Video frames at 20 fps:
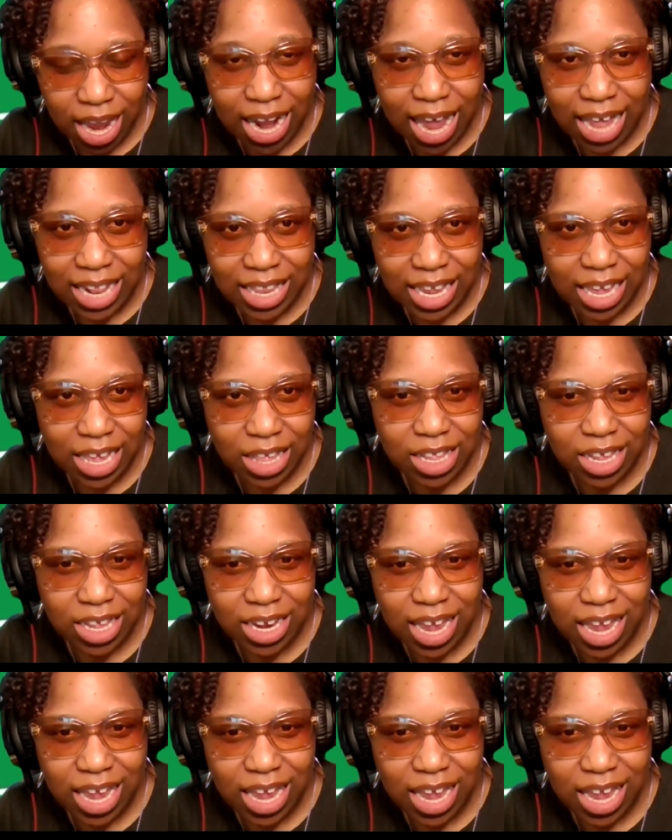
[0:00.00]
And I think
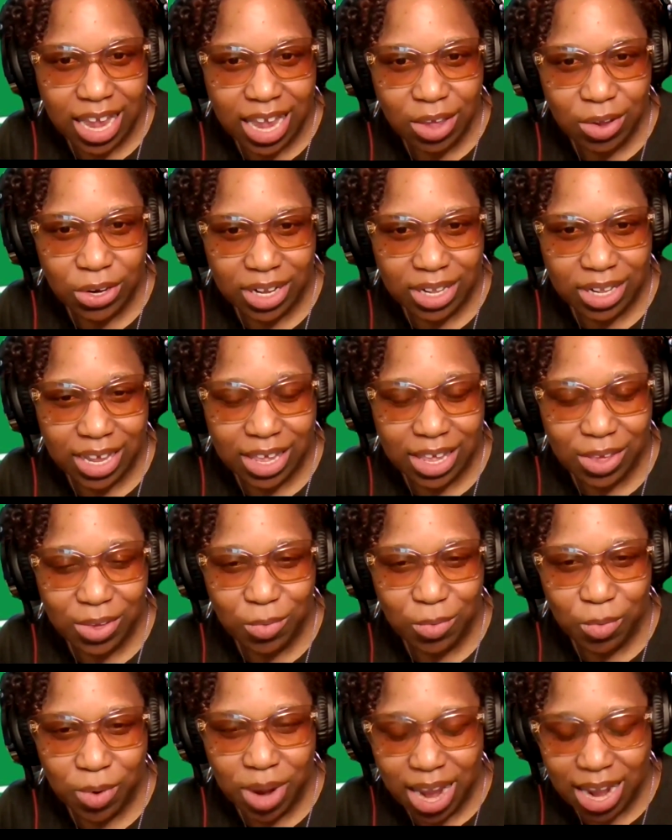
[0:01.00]
today you showed us that
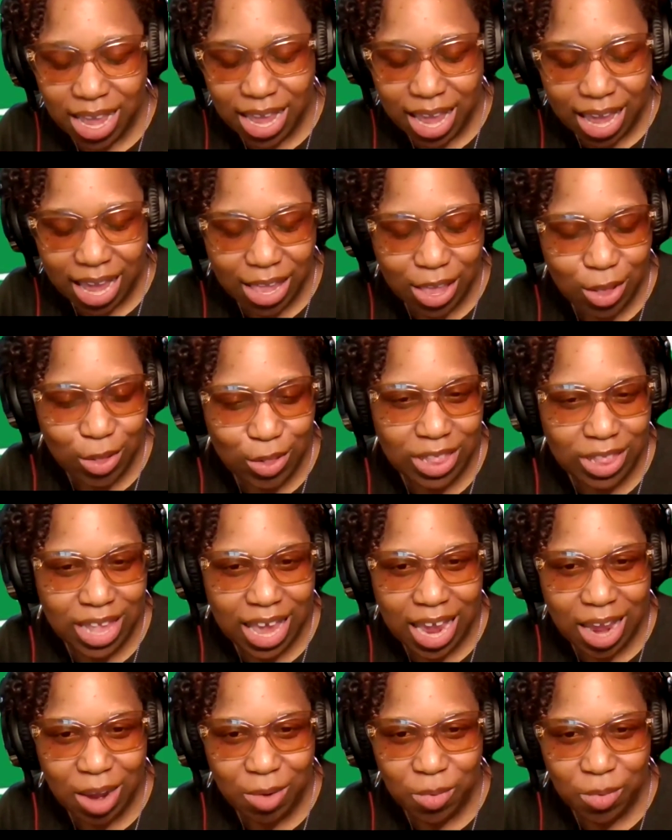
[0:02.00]
you ready and you
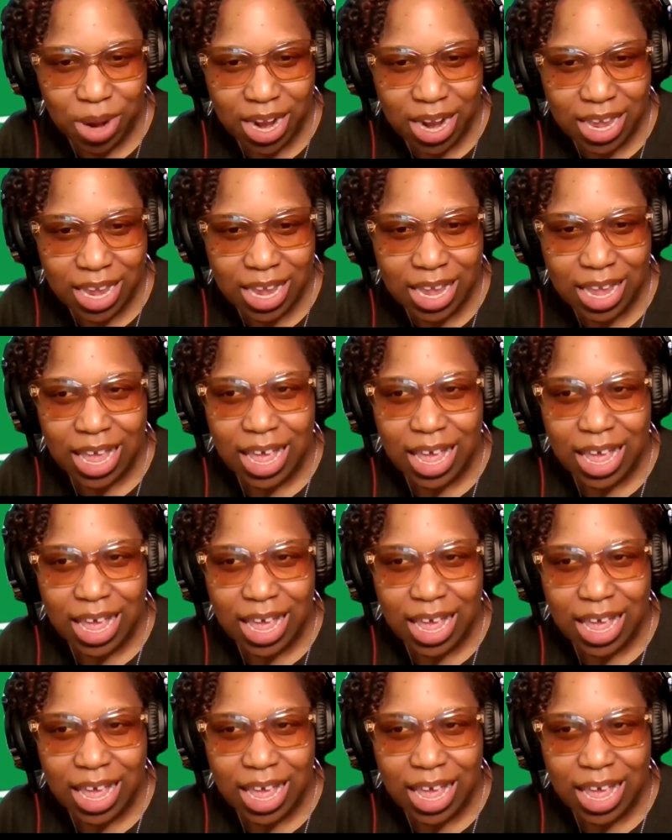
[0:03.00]
stayed ready.